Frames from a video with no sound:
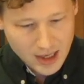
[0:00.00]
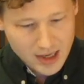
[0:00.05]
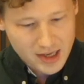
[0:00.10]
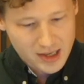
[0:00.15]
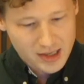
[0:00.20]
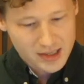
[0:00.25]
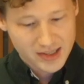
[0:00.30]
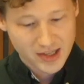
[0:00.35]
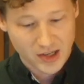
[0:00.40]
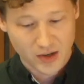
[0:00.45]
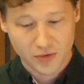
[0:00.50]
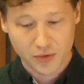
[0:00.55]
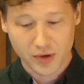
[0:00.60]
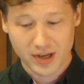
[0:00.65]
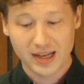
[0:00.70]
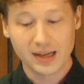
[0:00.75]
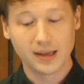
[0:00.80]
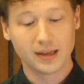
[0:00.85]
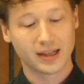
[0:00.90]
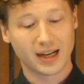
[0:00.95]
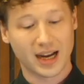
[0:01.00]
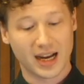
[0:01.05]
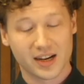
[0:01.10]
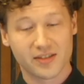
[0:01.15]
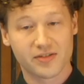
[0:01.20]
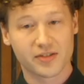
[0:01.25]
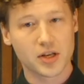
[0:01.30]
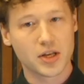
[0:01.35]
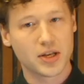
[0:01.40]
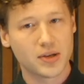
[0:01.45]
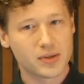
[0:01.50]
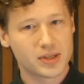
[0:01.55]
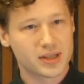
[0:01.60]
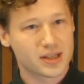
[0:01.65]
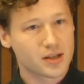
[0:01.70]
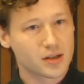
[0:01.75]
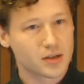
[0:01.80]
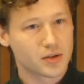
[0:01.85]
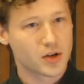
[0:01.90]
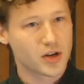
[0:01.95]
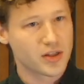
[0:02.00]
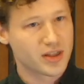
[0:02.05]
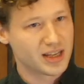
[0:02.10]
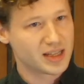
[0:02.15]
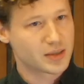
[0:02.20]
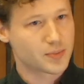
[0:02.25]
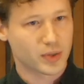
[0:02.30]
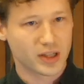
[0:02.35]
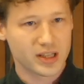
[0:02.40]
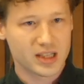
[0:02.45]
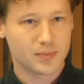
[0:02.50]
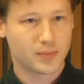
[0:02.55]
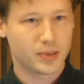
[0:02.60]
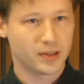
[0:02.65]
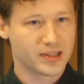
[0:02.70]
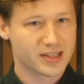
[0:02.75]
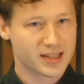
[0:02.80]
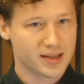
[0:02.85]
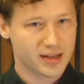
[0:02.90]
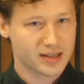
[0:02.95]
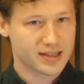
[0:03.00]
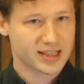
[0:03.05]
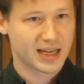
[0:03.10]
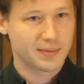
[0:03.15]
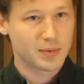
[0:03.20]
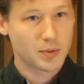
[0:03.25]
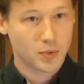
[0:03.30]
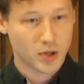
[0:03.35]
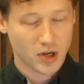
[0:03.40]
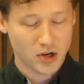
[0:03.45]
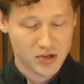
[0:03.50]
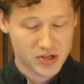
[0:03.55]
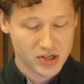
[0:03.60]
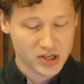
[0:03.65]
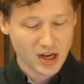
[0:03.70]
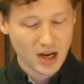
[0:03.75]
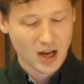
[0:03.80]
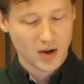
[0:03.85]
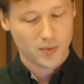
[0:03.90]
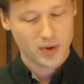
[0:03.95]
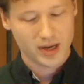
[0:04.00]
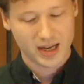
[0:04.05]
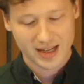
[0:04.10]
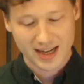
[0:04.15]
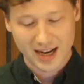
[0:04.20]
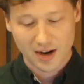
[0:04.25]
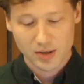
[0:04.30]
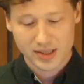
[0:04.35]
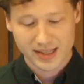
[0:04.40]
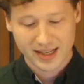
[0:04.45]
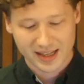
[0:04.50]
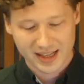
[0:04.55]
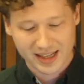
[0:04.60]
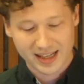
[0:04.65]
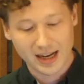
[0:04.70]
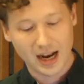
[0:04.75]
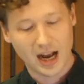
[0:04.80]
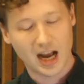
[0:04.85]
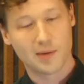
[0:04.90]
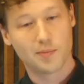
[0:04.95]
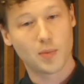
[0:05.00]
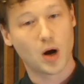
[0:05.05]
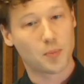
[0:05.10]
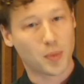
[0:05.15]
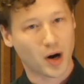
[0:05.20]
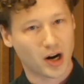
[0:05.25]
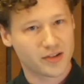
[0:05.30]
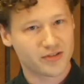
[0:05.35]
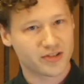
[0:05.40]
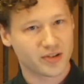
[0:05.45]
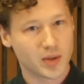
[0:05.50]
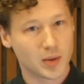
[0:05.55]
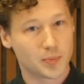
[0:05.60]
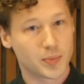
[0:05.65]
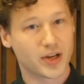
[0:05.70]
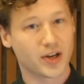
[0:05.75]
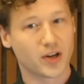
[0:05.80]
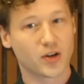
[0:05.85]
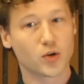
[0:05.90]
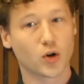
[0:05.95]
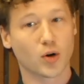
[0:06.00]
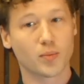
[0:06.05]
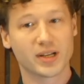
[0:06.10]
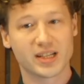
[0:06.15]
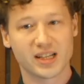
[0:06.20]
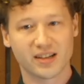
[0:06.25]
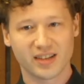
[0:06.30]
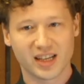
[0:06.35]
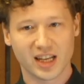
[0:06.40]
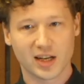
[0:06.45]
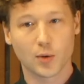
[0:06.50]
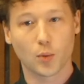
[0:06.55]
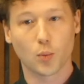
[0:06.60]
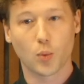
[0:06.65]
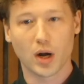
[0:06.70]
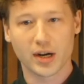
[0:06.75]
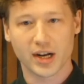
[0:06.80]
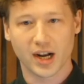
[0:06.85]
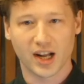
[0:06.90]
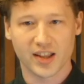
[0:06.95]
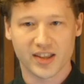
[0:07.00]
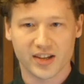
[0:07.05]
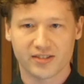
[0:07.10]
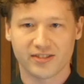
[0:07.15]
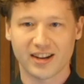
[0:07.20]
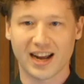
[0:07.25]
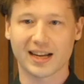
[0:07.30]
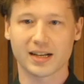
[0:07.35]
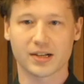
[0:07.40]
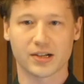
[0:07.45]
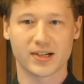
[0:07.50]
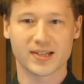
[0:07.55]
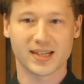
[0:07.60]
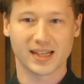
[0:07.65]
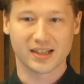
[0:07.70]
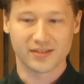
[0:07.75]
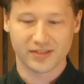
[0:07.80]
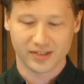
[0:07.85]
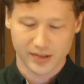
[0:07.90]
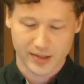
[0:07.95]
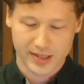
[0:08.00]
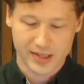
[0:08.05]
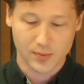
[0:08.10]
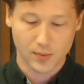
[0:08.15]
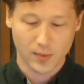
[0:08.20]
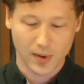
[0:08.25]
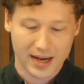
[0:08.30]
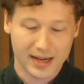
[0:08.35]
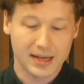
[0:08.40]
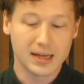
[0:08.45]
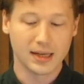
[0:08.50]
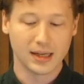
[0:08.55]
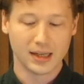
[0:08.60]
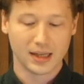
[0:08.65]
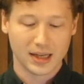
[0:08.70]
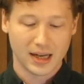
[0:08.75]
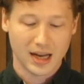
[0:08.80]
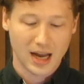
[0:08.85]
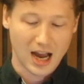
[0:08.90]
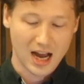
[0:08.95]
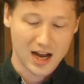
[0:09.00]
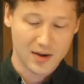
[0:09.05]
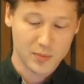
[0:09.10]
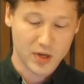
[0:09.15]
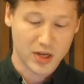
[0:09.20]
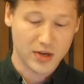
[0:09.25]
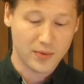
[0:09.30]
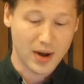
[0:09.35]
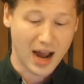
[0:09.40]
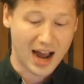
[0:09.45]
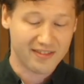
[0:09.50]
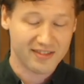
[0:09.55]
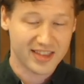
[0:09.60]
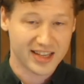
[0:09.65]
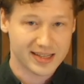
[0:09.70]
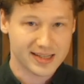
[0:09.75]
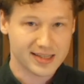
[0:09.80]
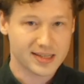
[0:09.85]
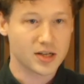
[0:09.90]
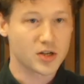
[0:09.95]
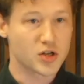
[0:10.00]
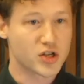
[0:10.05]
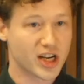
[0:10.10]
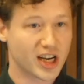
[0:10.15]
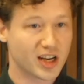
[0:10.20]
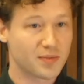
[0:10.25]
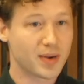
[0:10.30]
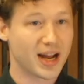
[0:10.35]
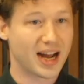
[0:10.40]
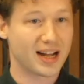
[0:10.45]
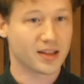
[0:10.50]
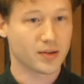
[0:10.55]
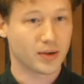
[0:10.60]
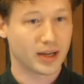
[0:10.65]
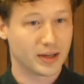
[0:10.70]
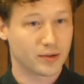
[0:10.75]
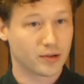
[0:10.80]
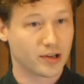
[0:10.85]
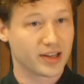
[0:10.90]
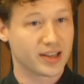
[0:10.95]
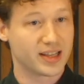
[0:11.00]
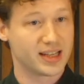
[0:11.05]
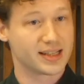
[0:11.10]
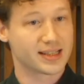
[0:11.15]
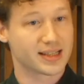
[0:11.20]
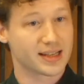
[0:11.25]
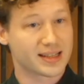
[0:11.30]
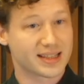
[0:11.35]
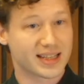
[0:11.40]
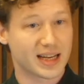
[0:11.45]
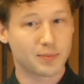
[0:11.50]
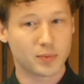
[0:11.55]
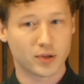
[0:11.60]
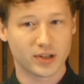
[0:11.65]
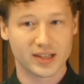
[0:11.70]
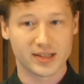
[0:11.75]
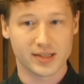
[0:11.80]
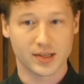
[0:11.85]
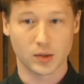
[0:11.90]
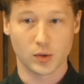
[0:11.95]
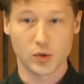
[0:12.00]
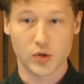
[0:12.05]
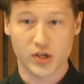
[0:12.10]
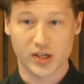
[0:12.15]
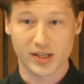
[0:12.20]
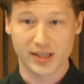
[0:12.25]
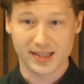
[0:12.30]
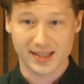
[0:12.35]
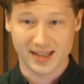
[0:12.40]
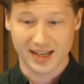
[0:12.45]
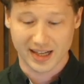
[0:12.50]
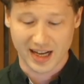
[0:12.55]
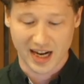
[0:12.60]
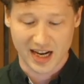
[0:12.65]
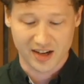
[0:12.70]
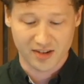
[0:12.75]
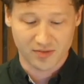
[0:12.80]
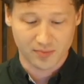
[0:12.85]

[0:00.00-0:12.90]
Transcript: So if we kind of use these principles in the same approach, we can now study, apart from the pure normativity, what other factors influence when you have this shared pathway or these separate solutions that kind of